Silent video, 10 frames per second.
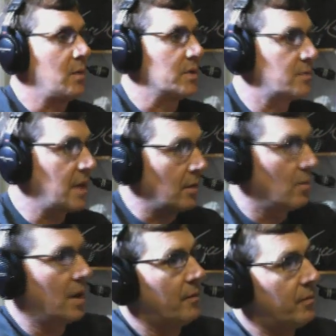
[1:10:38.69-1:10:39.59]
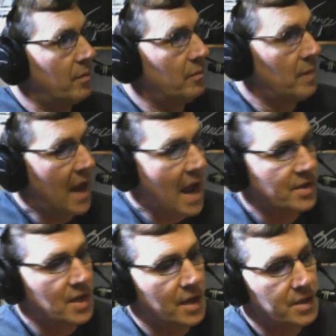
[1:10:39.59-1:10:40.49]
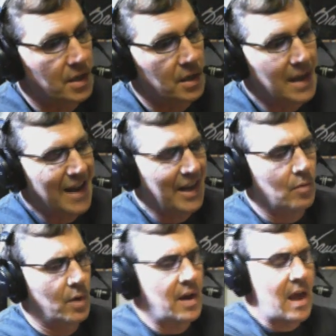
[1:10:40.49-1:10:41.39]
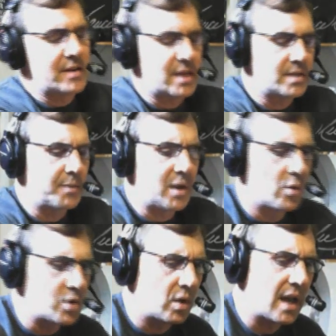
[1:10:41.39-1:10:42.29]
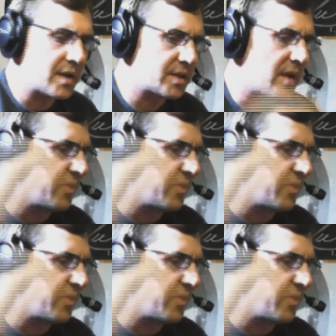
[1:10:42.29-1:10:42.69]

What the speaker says: He was getting rid of assets, and not getting rid of assets. He was doing a lot of stuff.